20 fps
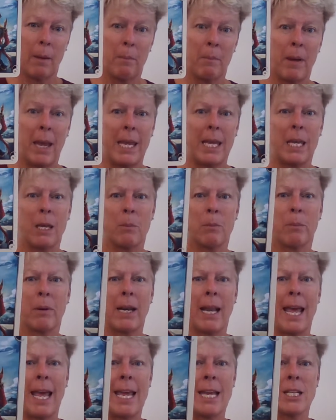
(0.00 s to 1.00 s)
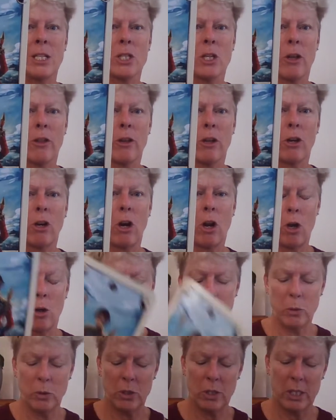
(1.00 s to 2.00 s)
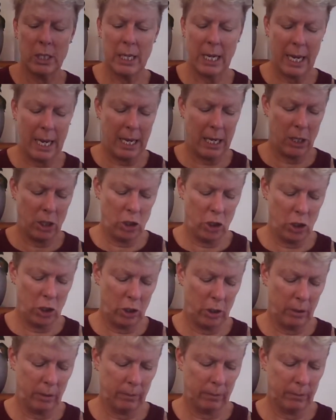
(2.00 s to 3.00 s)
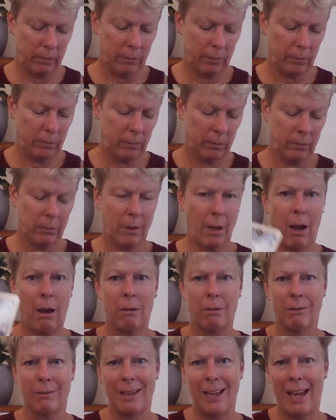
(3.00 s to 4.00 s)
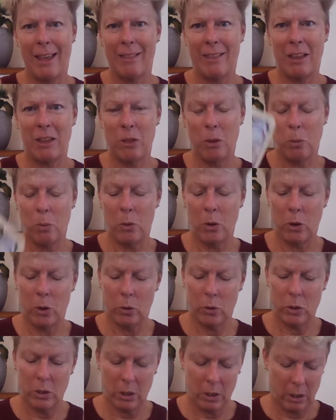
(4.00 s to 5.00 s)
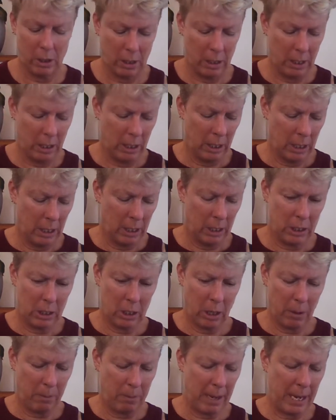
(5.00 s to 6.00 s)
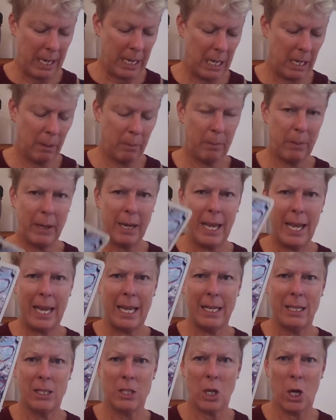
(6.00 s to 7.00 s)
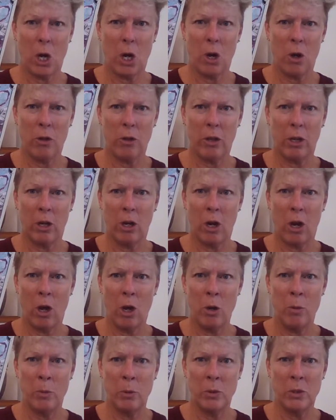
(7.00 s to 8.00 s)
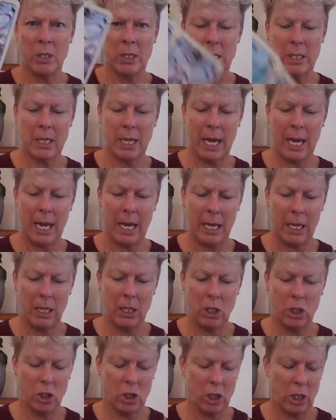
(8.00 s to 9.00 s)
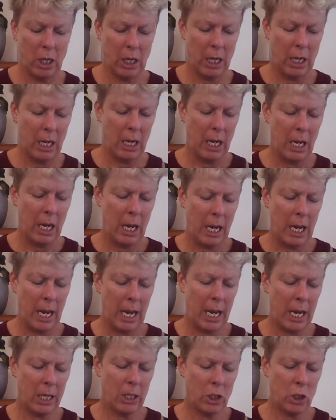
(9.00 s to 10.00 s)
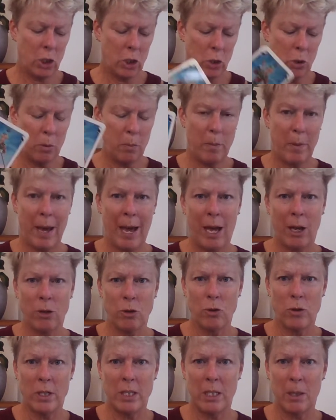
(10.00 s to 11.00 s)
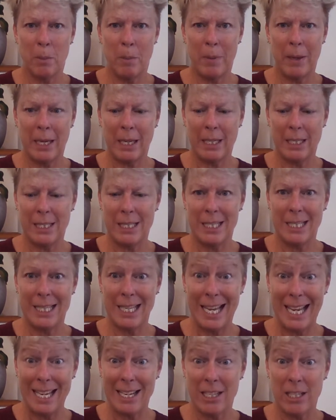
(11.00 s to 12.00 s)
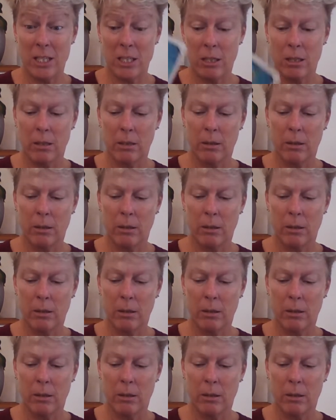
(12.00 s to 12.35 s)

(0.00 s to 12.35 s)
making plans on the global stage. And then the world. So making plans on the global stage as new boundaries are being set.